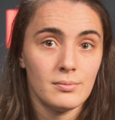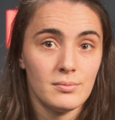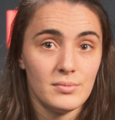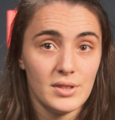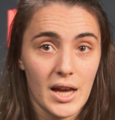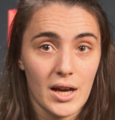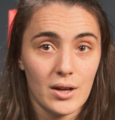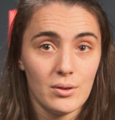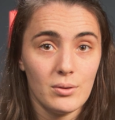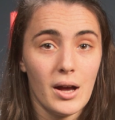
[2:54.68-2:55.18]

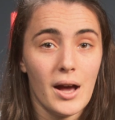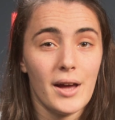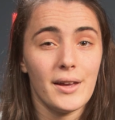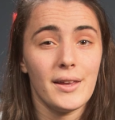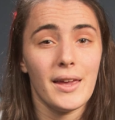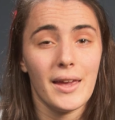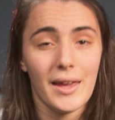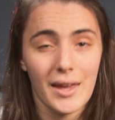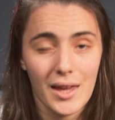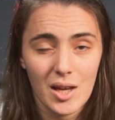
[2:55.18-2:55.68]
Now,
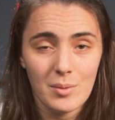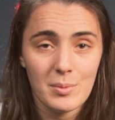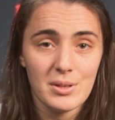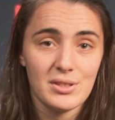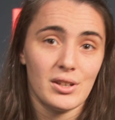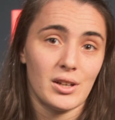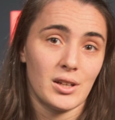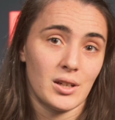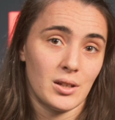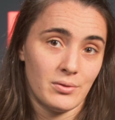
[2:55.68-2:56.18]
I am a
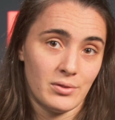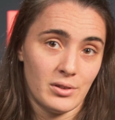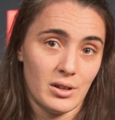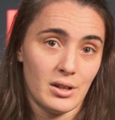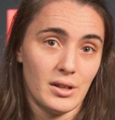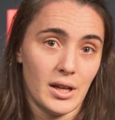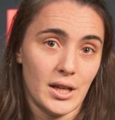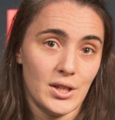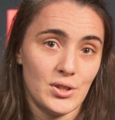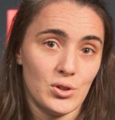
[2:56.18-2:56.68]
sucker for a
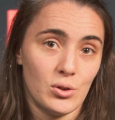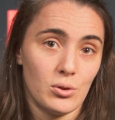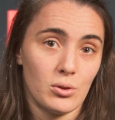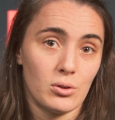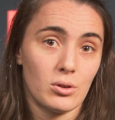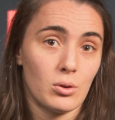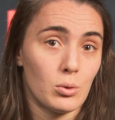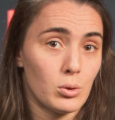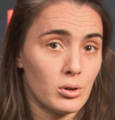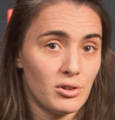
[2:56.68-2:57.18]
nice shoulder
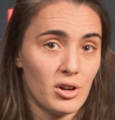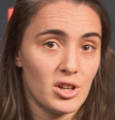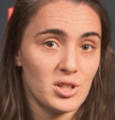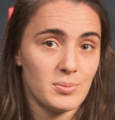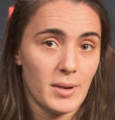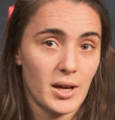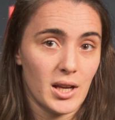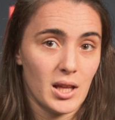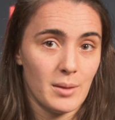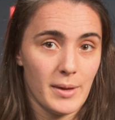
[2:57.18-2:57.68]
or
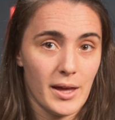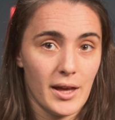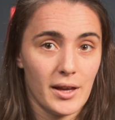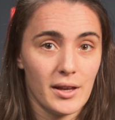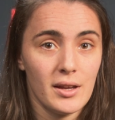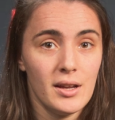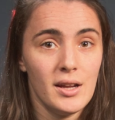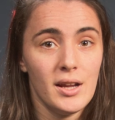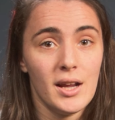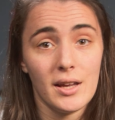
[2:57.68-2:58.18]
crossbody bag,
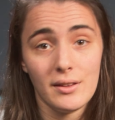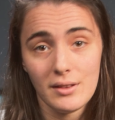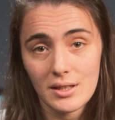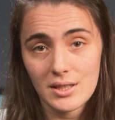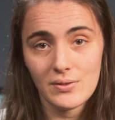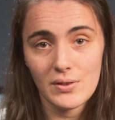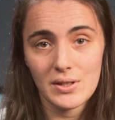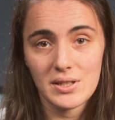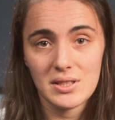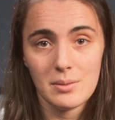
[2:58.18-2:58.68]
and
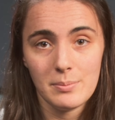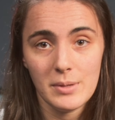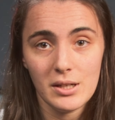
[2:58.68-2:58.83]
this fits the